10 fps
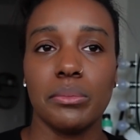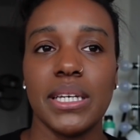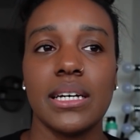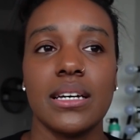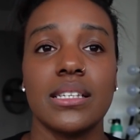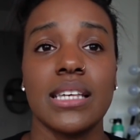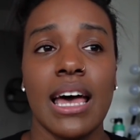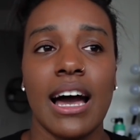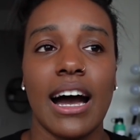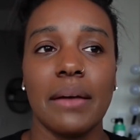because
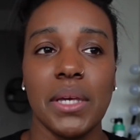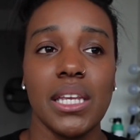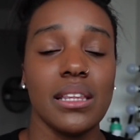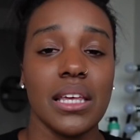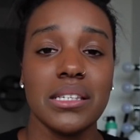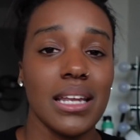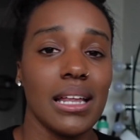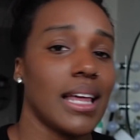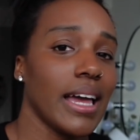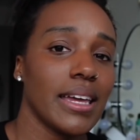I'm eating things that
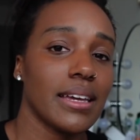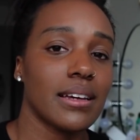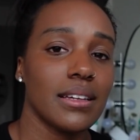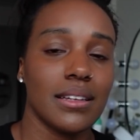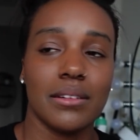I like.